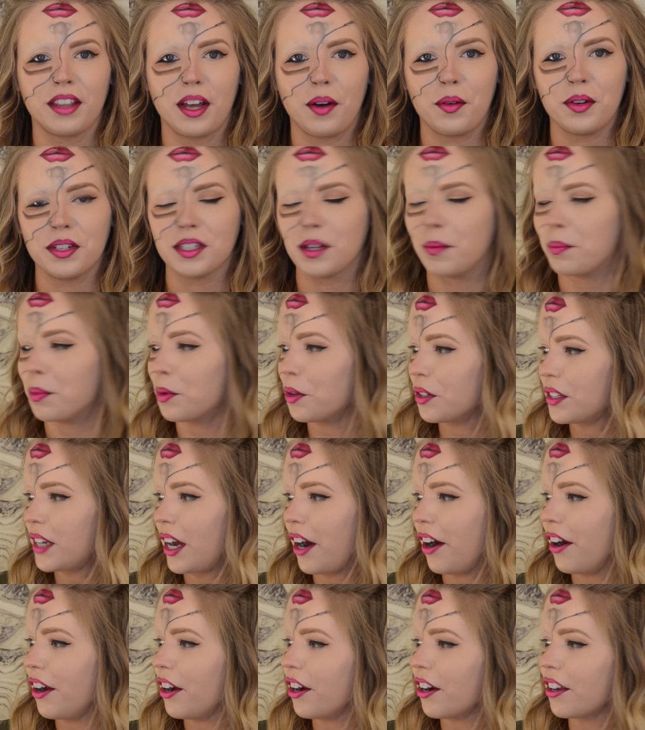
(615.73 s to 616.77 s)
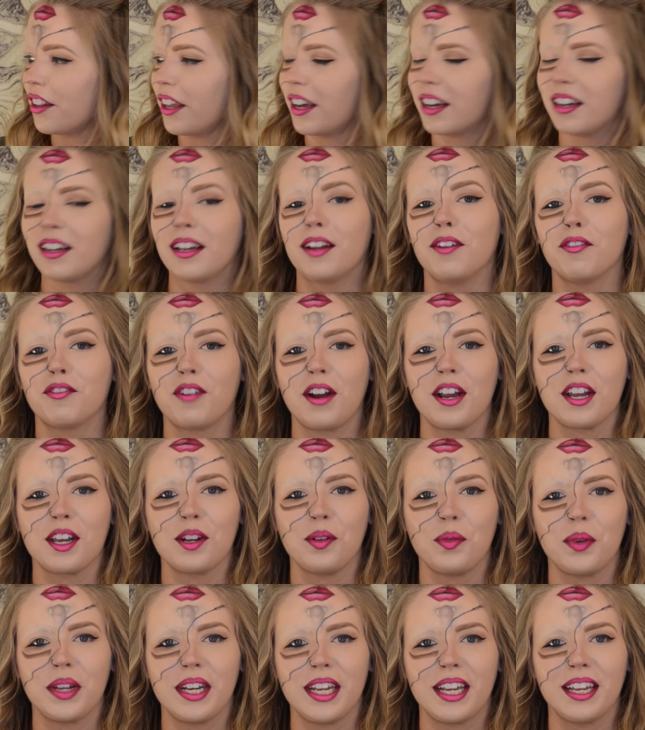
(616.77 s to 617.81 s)
that was a bull terrier, like in
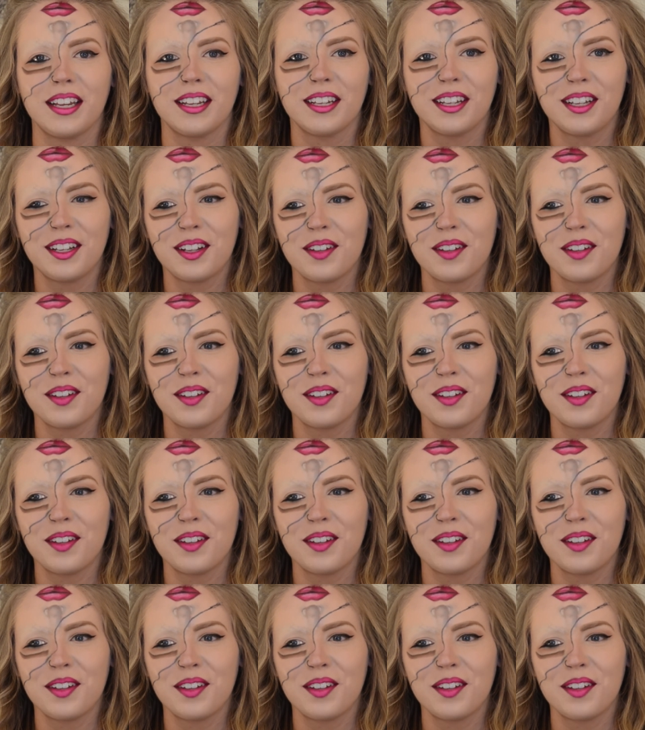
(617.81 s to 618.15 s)
Frankenweenie.